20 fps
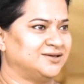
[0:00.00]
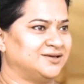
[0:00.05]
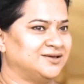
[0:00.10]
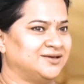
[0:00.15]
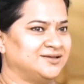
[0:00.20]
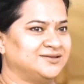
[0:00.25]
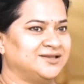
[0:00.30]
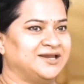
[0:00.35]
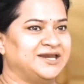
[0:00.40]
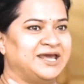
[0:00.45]

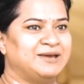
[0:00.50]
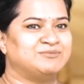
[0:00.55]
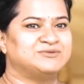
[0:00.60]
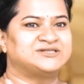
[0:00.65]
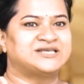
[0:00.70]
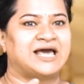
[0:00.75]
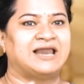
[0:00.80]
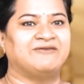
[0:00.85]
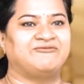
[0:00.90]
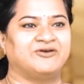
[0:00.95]
The name is
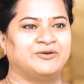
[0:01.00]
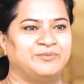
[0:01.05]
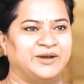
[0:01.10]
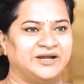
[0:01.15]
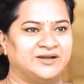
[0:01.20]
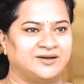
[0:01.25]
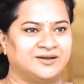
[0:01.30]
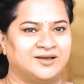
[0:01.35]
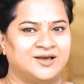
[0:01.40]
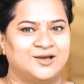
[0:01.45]
alphabet.
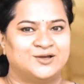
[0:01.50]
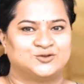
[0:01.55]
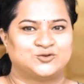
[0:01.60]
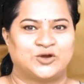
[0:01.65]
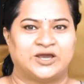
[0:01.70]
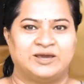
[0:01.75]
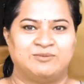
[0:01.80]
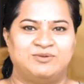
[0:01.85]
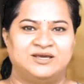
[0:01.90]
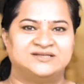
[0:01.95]
So
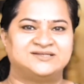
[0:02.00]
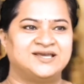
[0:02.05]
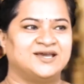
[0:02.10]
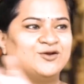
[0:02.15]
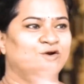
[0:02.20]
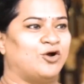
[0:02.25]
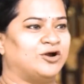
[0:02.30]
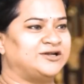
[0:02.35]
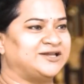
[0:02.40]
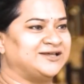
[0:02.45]
ABC
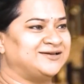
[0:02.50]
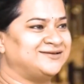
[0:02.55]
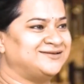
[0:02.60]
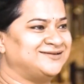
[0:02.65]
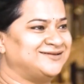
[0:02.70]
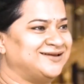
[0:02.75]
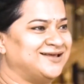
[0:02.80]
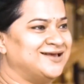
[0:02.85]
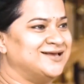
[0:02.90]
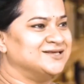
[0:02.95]
got in,
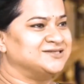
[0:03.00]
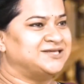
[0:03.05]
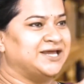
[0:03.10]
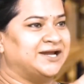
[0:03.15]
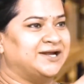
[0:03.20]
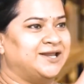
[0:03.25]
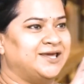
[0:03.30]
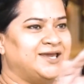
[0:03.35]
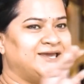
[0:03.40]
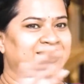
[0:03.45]
C,
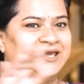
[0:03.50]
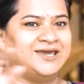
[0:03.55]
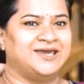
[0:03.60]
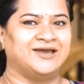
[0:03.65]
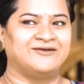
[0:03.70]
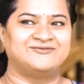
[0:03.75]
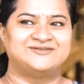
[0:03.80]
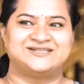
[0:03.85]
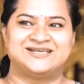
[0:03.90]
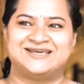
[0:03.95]
D, E,
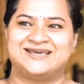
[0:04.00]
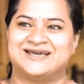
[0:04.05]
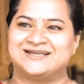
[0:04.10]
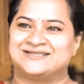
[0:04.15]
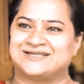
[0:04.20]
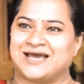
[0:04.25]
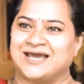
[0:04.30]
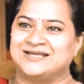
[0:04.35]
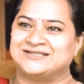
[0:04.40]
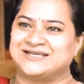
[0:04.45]
F, G, H,
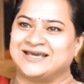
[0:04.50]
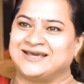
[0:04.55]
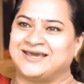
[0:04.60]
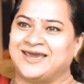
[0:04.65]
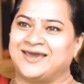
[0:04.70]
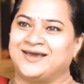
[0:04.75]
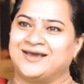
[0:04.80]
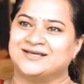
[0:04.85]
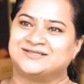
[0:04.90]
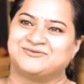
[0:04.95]
I, J,
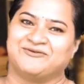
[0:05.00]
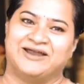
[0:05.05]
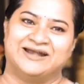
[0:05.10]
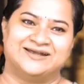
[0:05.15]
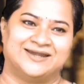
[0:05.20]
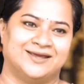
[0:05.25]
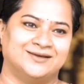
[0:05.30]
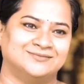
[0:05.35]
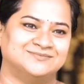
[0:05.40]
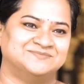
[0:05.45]
K is
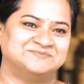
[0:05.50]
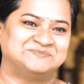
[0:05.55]
waiting.